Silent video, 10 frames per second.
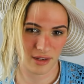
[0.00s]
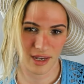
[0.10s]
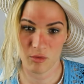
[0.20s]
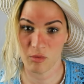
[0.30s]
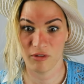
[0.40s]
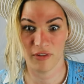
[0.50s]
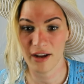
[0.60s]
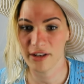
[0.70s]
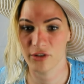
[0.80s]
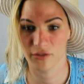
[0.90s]
It will
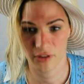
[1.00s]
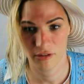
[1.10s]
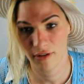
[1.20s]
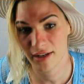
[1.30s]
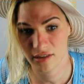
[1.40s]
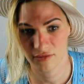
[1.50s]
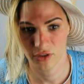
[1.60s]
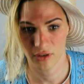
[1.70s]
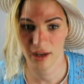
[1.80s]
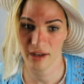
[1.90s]
provide you for the rest of
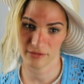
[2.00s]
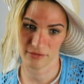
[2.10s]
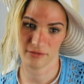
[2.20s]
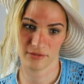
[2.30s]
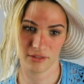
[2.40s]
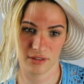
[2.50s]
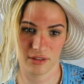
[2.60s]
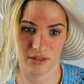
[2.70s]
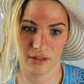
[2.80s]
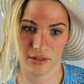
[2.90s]
your life.
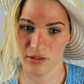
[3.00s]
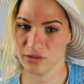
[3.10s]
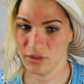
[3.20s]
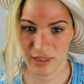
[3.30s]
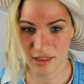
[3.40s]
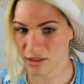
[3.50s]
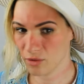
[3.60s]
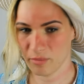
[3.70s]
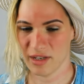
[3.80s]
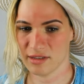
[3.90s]
You need
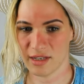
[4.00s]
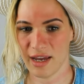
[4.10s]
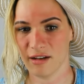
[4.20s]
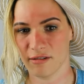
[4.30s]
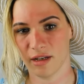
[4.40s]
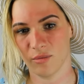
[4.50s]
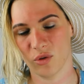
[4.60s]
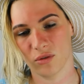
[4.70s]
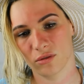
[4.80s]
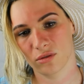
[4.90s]
not be a sailor
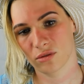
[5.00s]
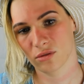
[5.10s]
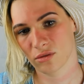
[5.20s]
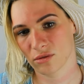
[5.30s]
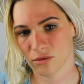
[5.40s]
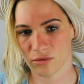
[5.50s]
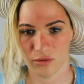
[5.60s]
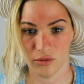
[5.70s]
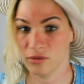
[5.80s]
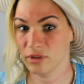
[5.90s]
anymore.
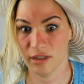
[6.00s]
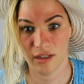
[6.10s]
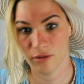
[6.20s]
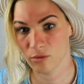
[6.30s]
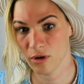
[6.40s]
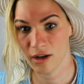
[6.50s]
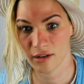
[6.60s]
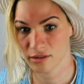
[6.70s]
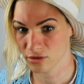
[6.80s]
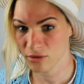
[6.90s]
You need never
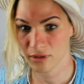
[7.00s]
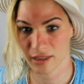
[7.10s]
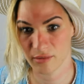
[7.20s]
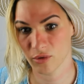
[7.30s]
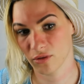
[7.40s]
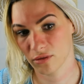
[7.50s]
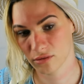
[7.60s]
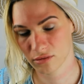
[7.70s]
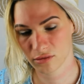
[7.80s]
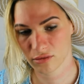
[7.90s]
work at all anymore.
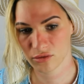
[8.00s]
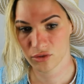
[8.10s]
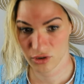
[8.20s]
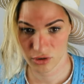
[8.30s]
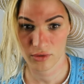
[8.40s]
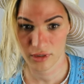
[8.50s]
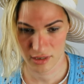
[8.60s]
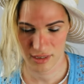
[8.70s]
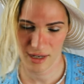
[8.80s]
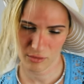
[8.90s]
Do you
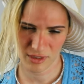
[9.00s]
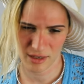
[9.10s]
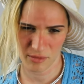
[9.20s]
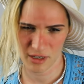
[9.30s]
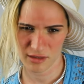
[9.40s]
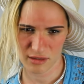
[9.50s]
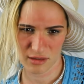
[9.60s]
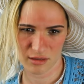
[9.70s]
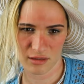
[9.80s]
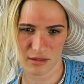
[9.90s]
understand what that
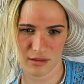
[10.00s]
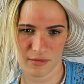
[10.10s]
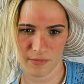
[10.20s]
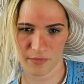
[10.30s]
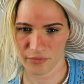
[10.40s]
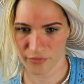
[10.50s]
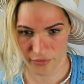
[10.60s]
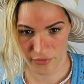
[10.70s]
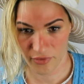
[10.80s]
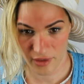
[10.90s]
means?
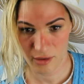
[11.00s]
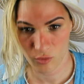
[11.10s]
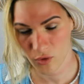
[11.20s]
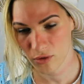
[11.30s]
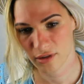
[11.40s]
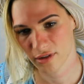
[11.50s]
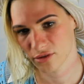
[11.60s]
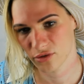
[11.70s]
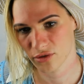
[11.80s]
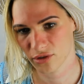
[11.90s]
That water
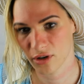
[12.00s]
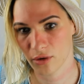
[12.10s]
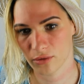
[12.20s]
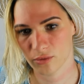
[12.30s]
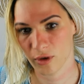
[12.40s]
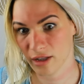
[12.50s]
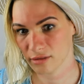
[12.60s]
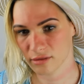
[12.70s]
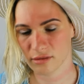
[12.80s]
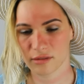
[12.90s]
that you stole, well,